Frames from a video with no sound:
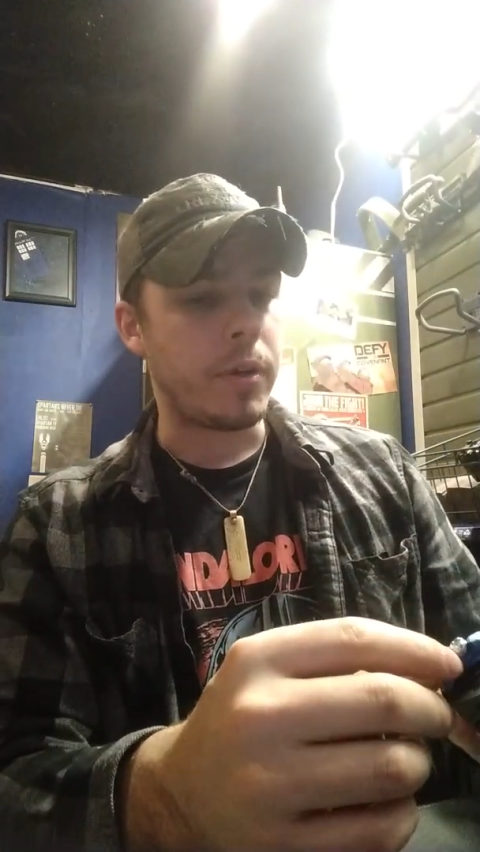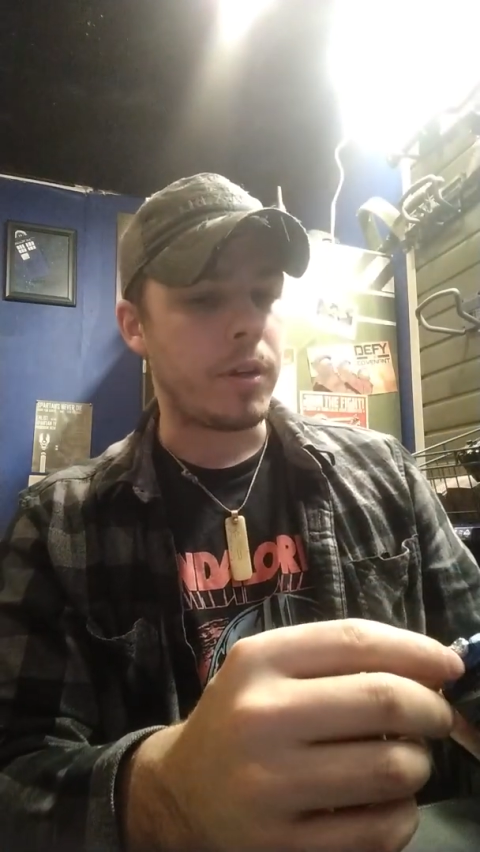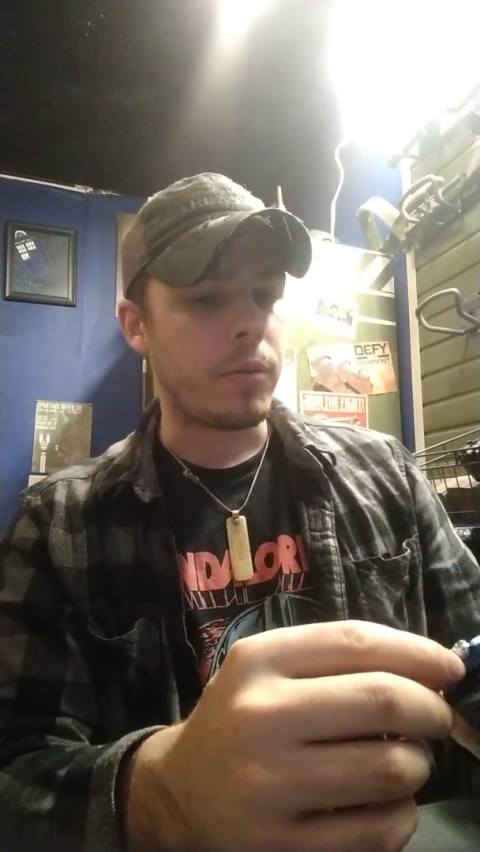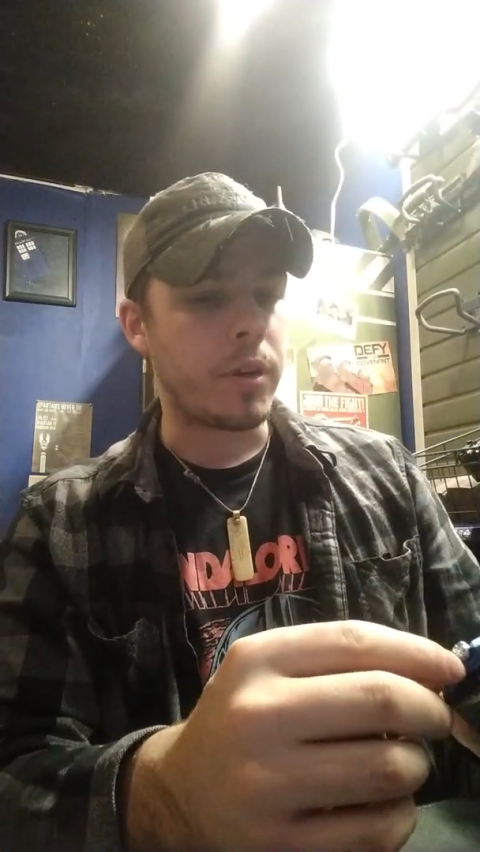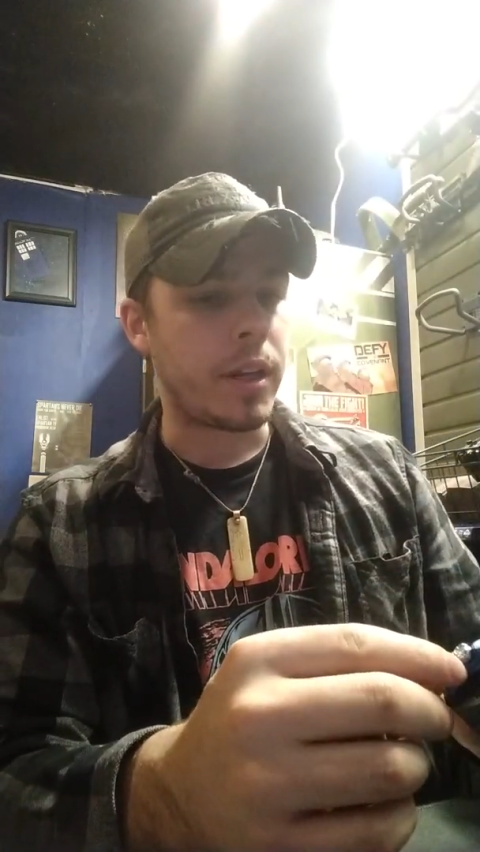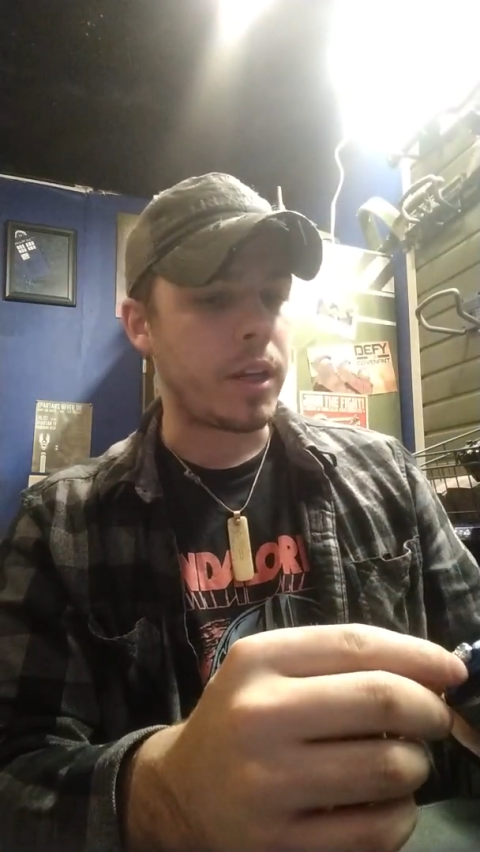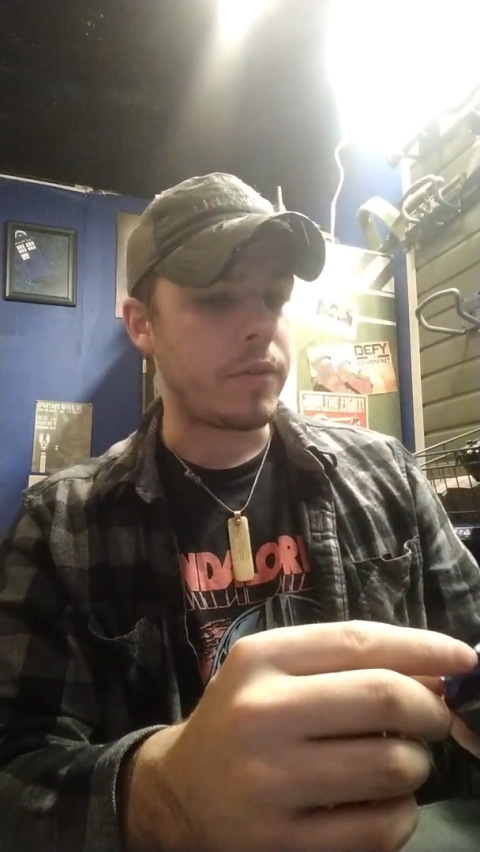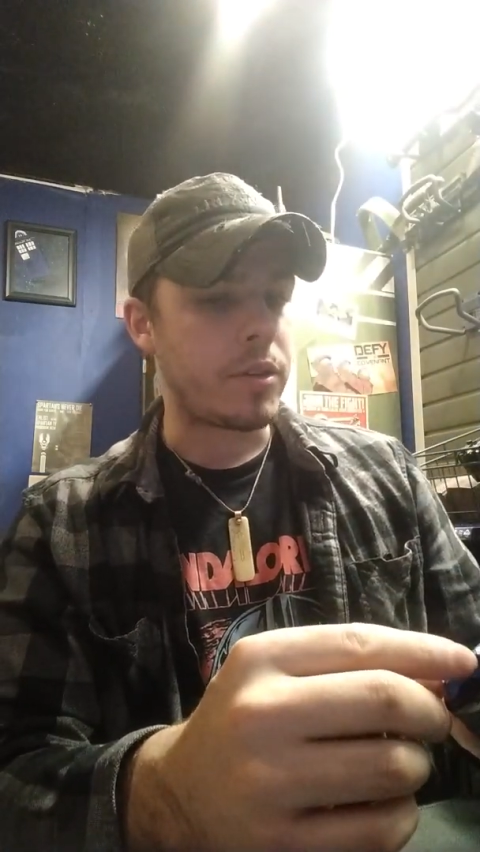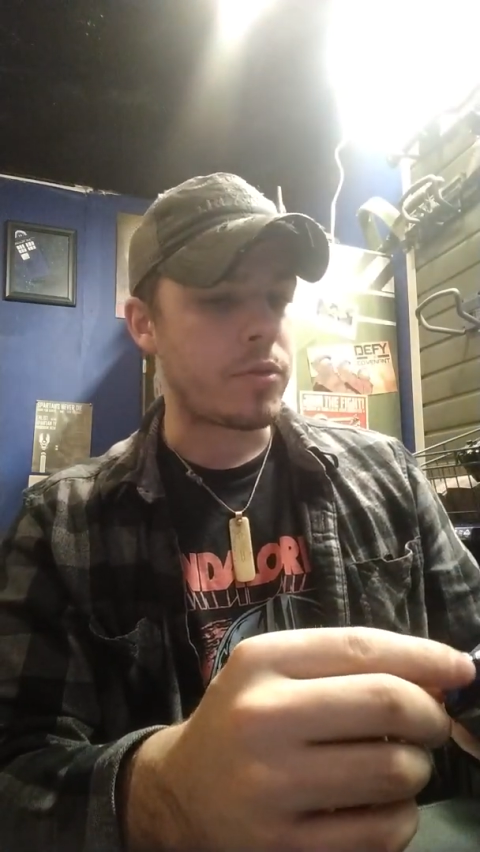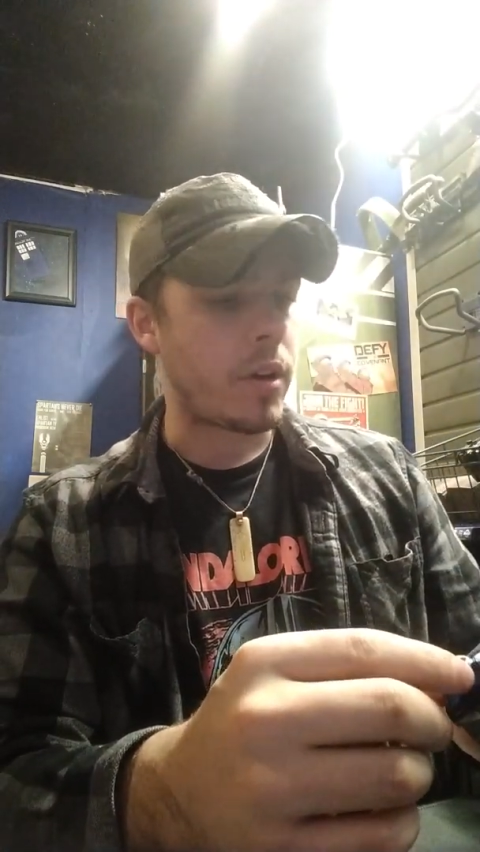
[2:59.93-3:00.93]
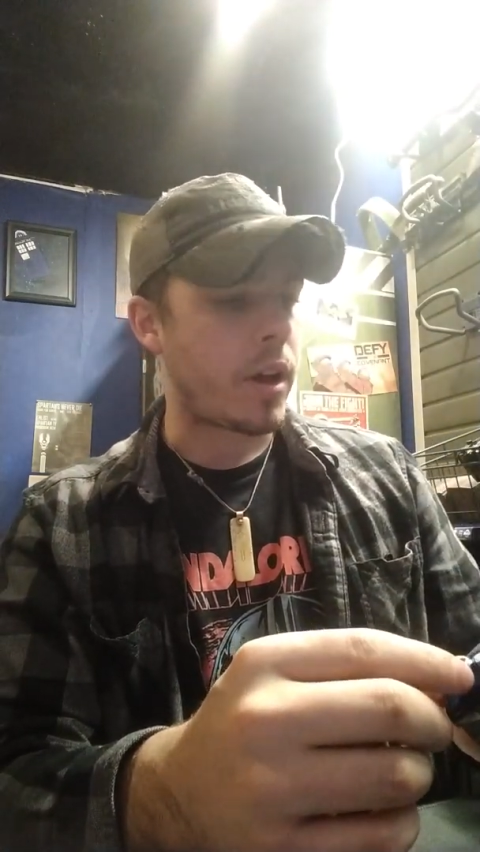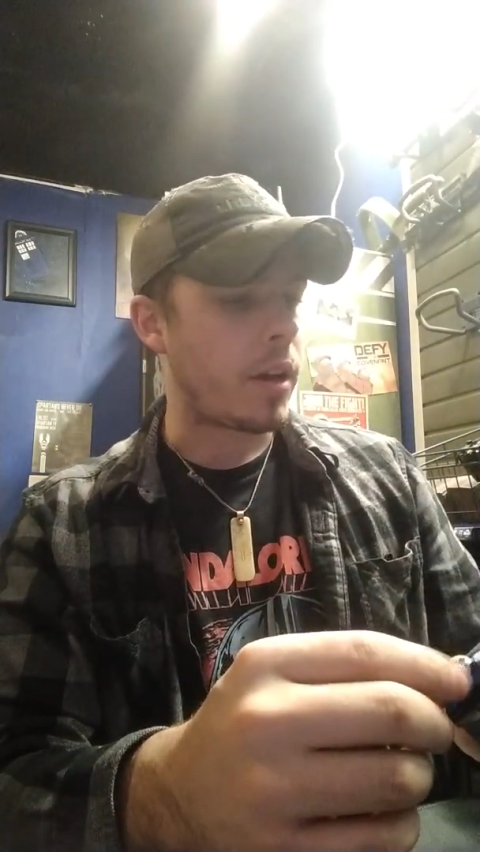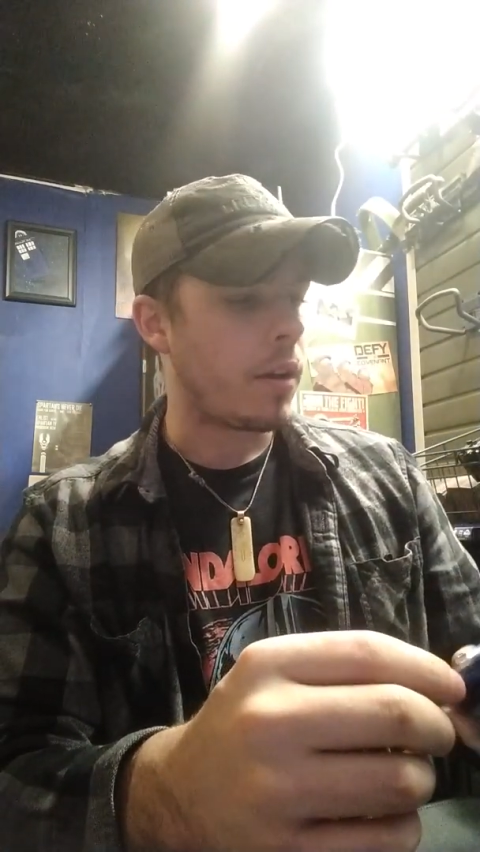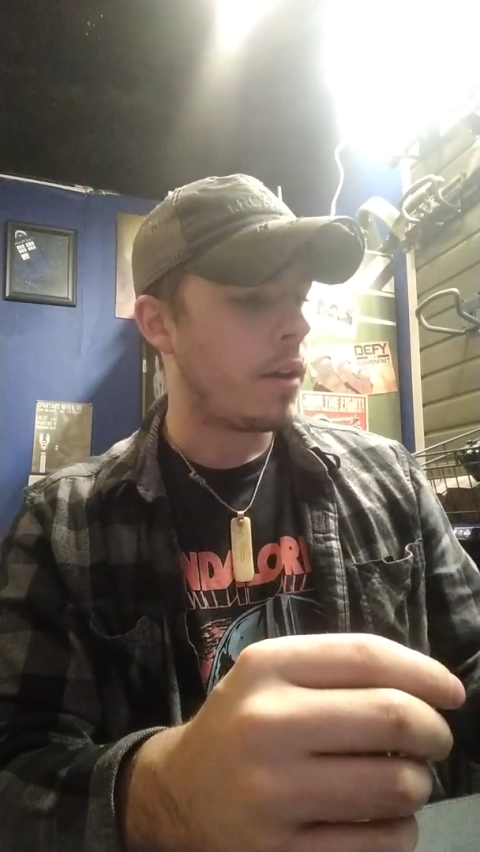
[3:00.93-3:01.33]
but we're going to give it a try.